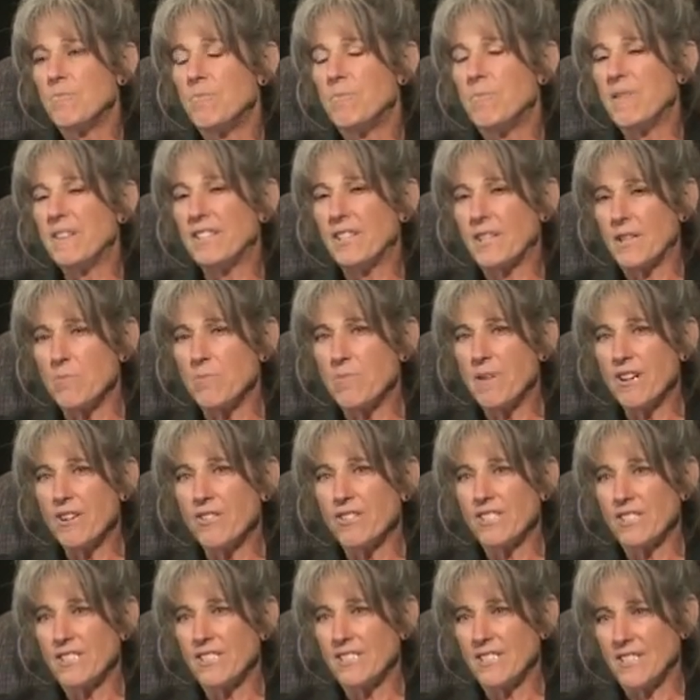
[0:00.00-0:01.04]
But the
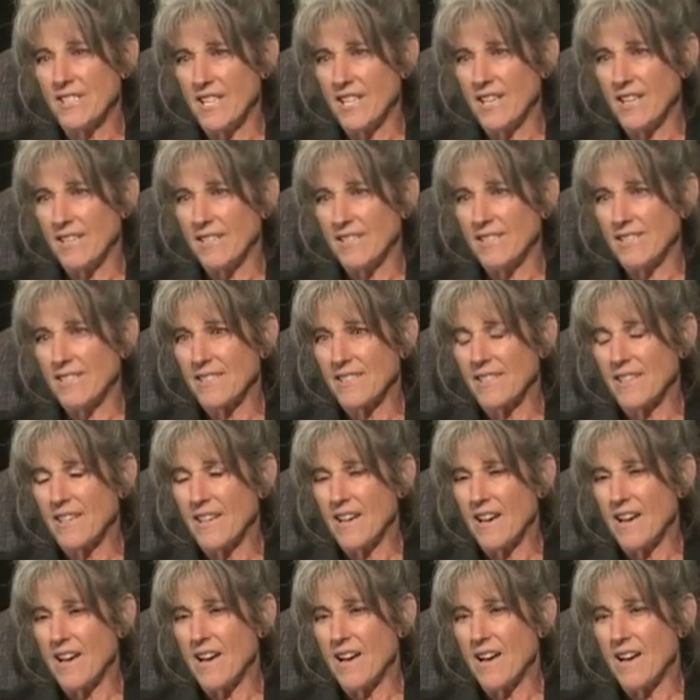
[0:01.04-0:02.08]
comparison is this.
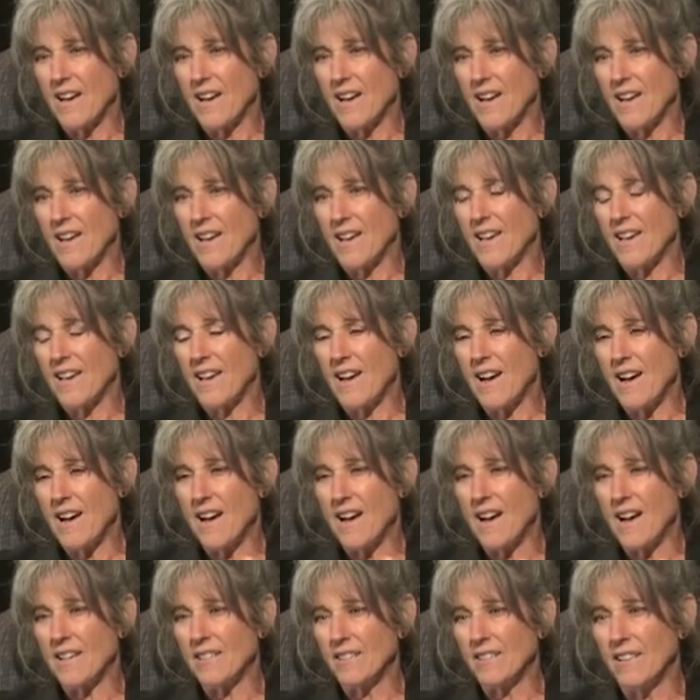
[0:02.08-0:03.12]

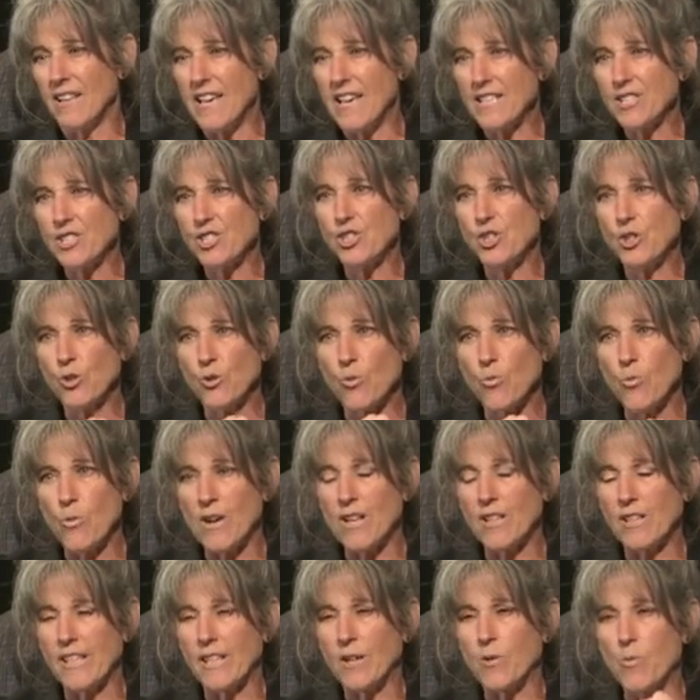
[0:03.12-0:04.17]
Unless you're
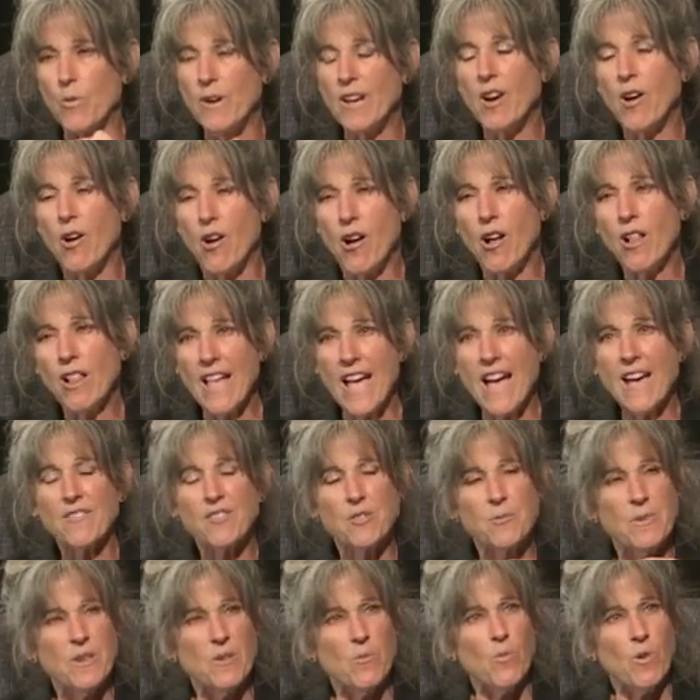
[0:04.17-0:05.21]
willing, we all have
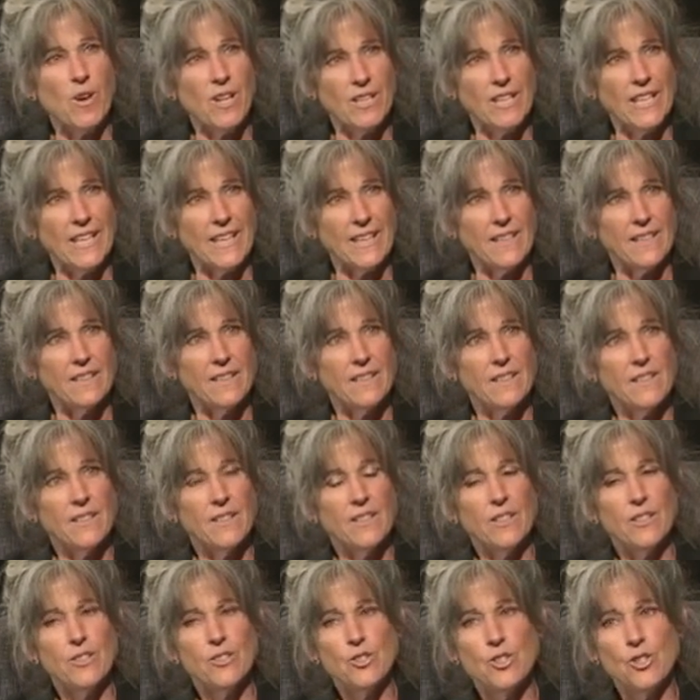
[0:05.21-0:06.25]
to be willing
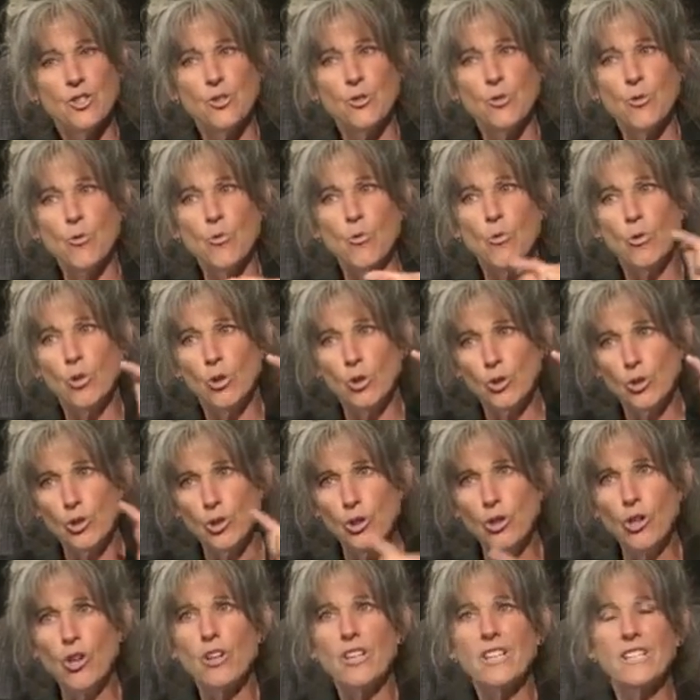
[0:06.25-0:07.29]
to
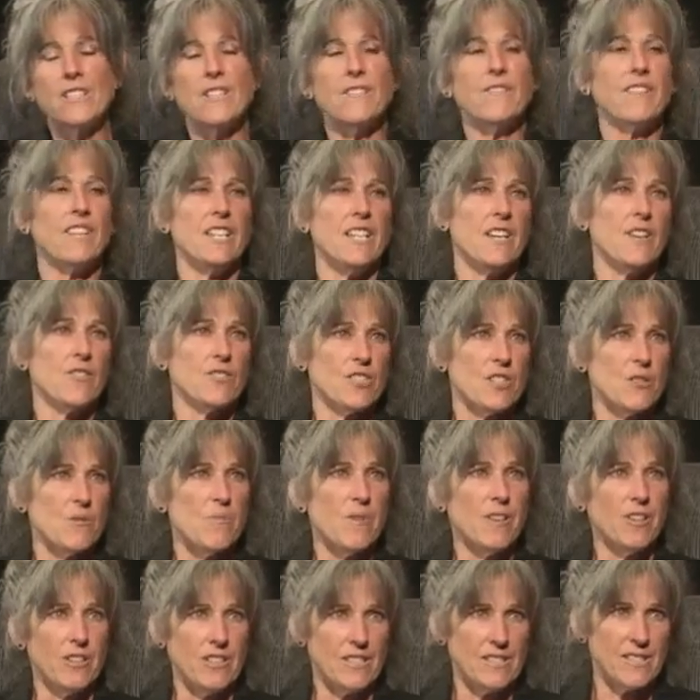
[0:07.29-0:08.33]
look at the videos of the
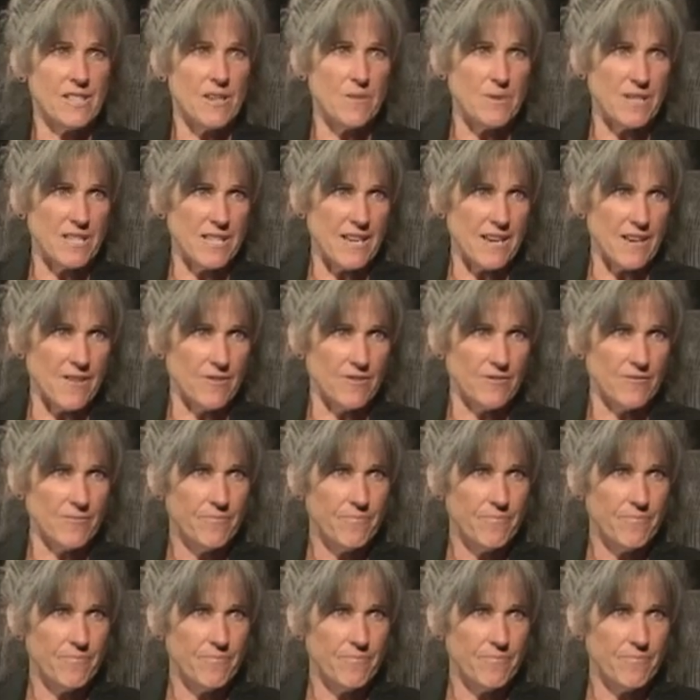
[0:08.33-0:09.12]
buildings coming down.